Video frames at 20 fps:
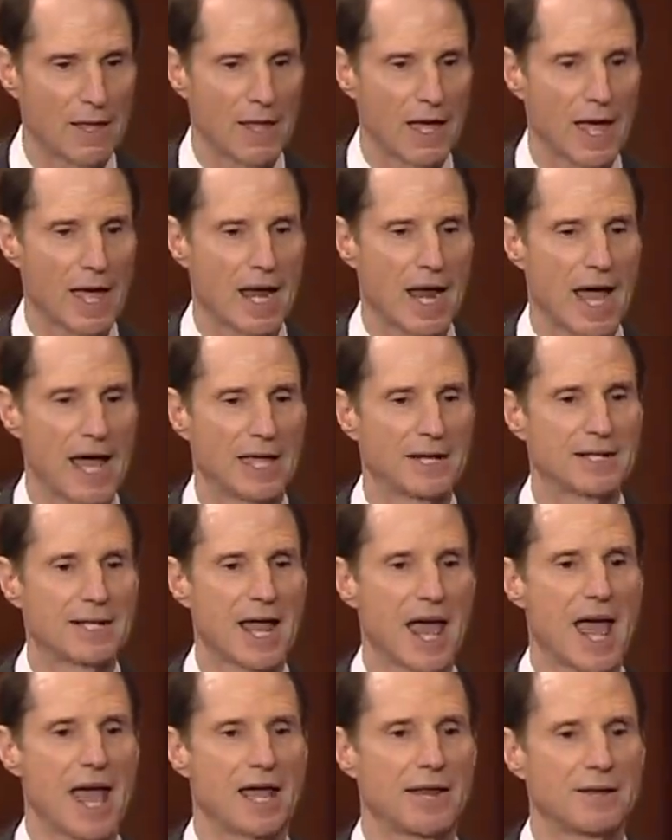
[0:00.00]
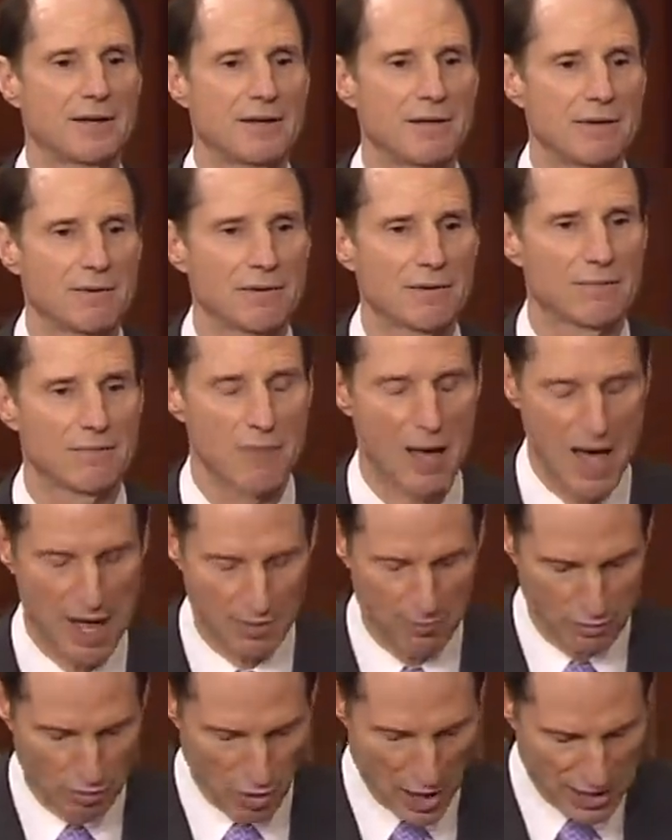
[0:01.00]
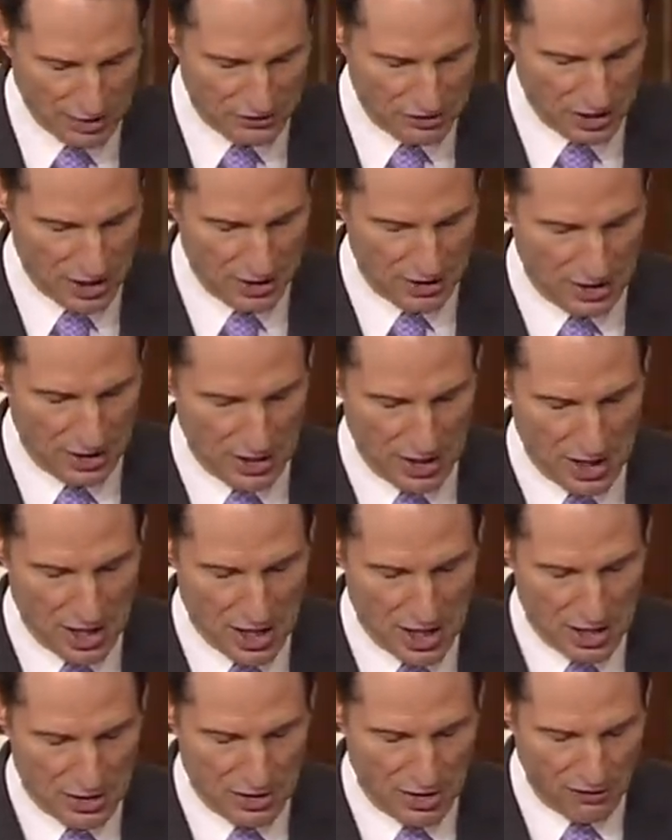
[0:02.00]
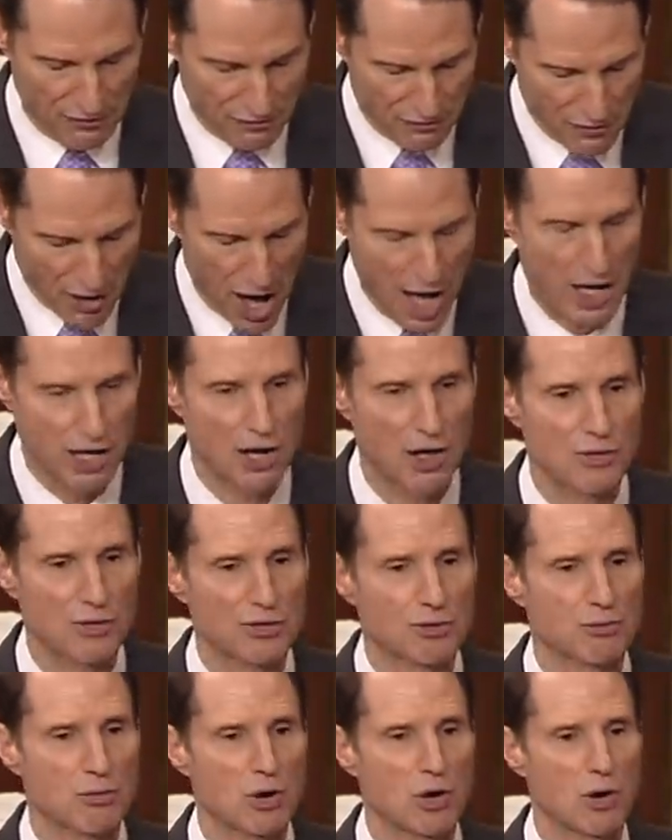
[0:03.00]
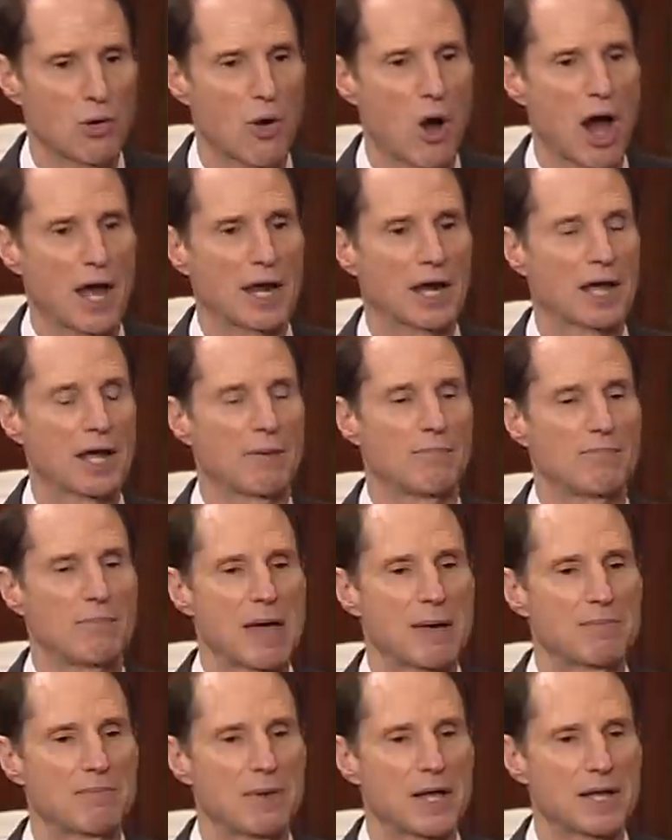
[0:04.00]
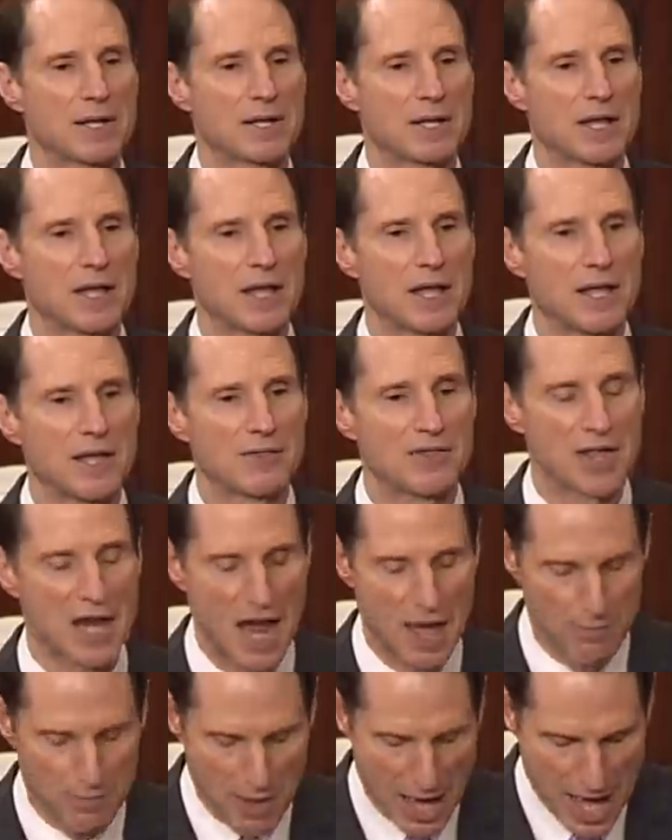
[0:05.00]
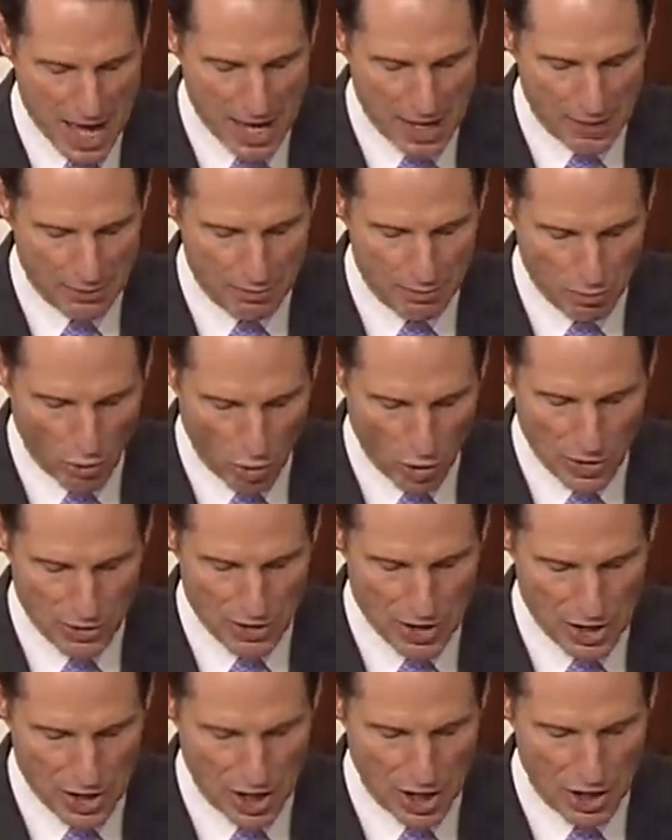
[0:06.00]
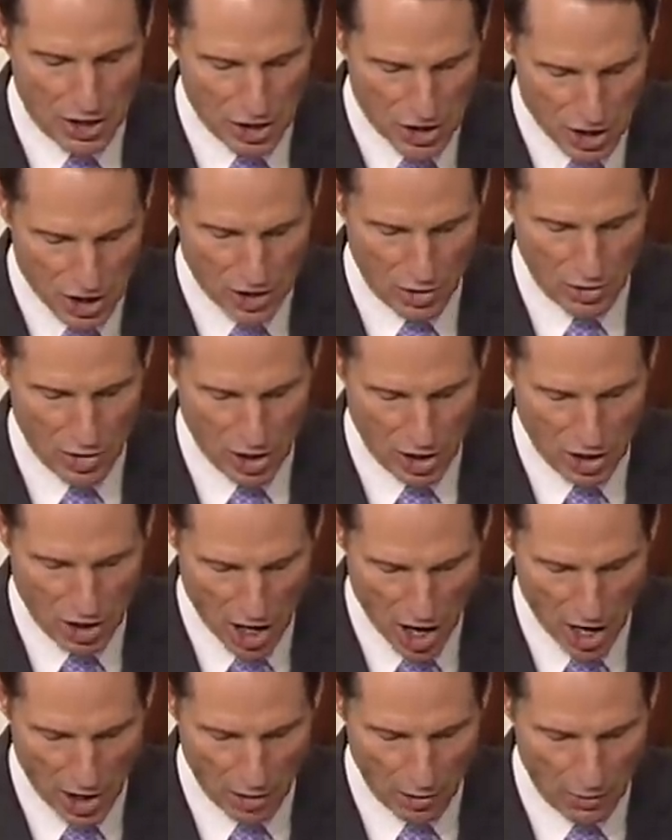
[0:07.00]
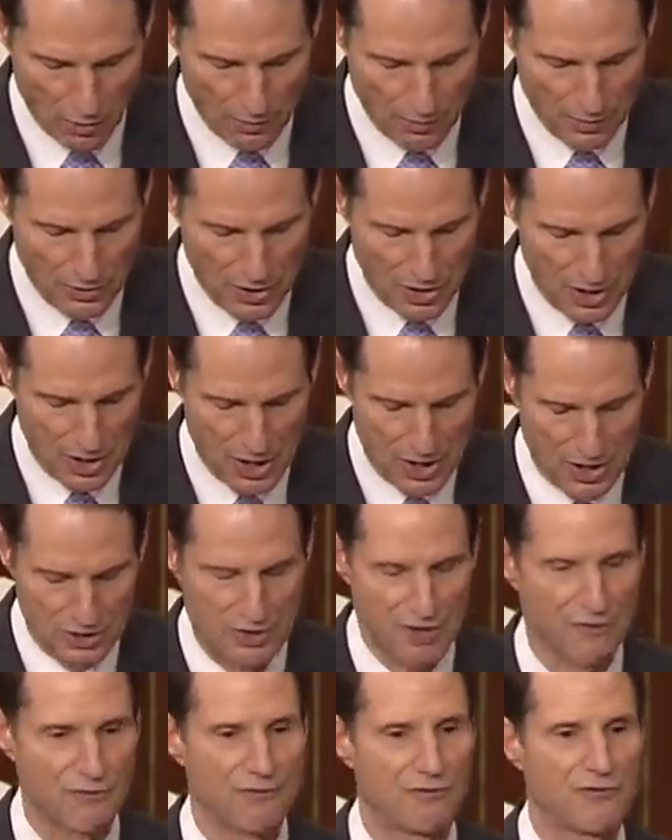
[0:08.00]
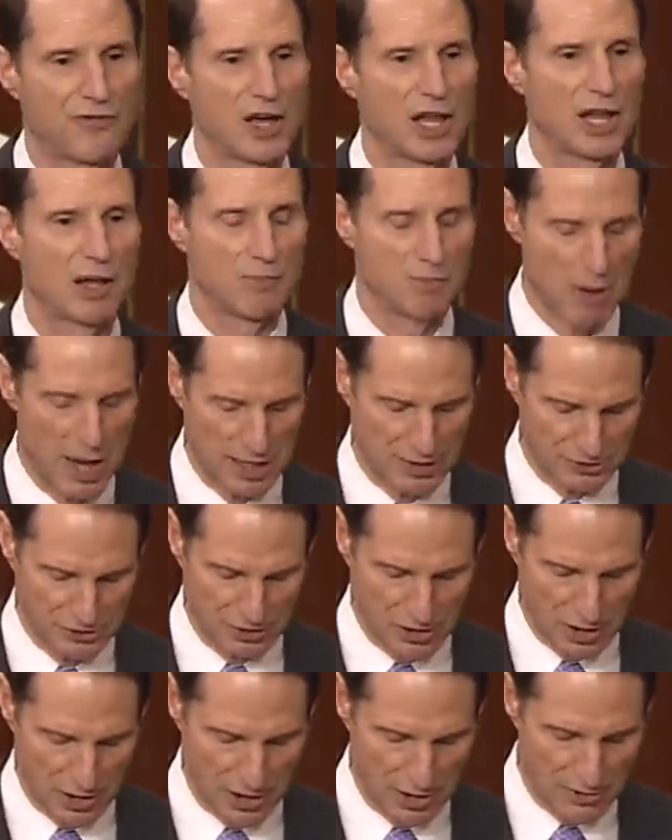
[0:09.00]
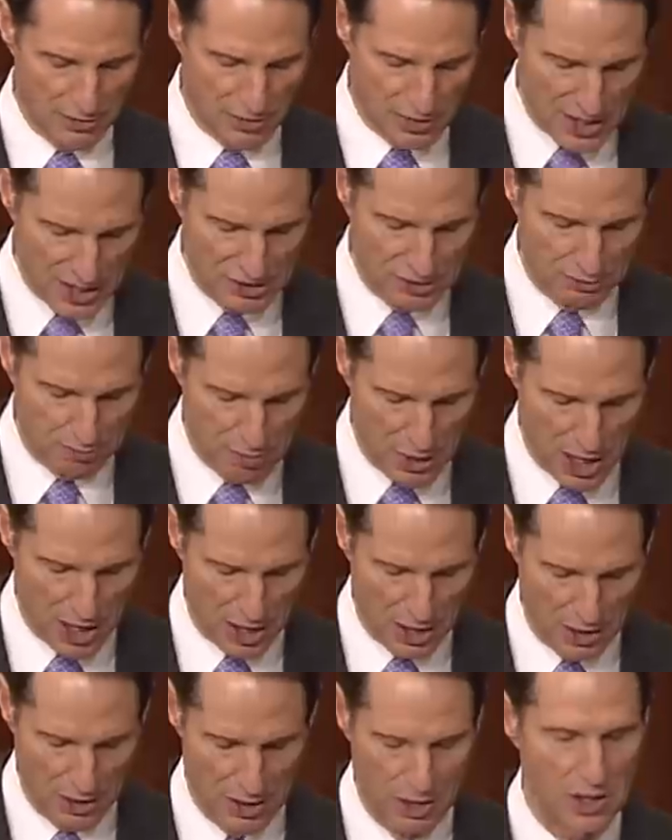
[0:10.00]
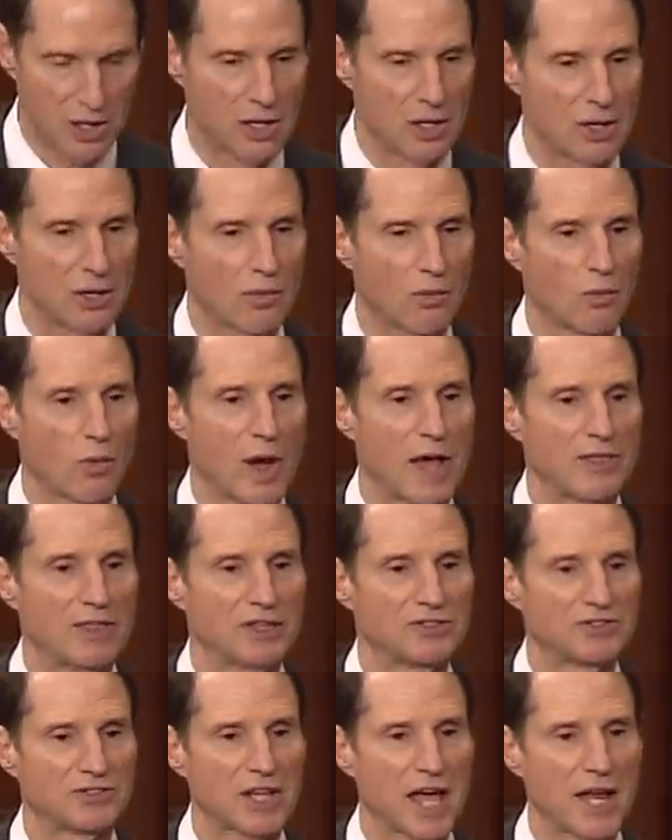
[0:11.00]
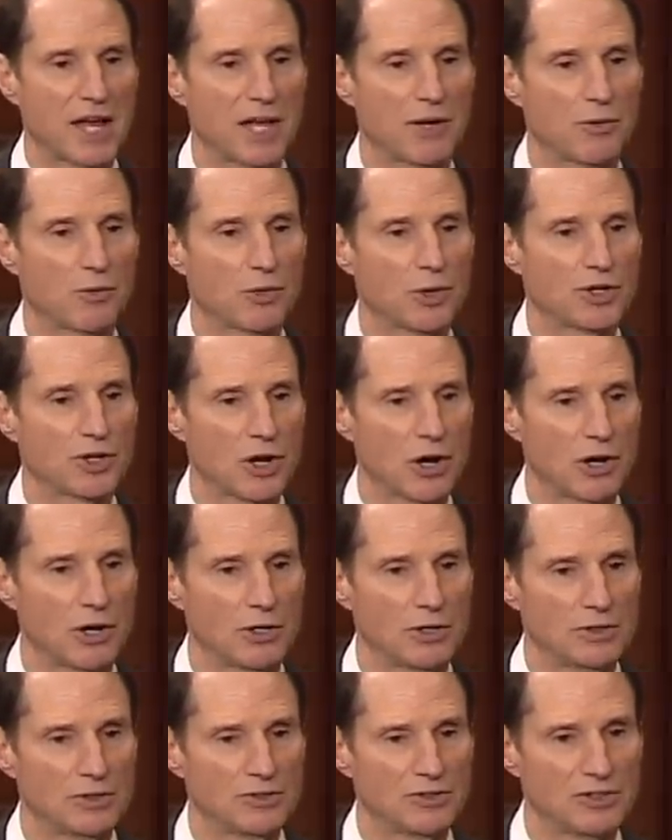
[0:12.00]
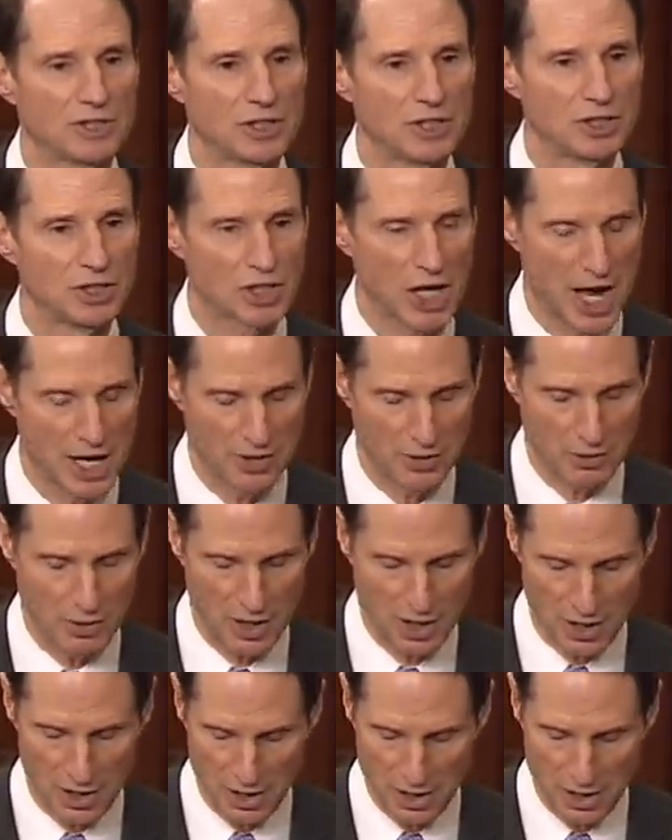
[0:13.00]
And I intend, Madam President, to follow through on a commitment that I made more than a year ago to filibuster this bill when the Senate returns in January.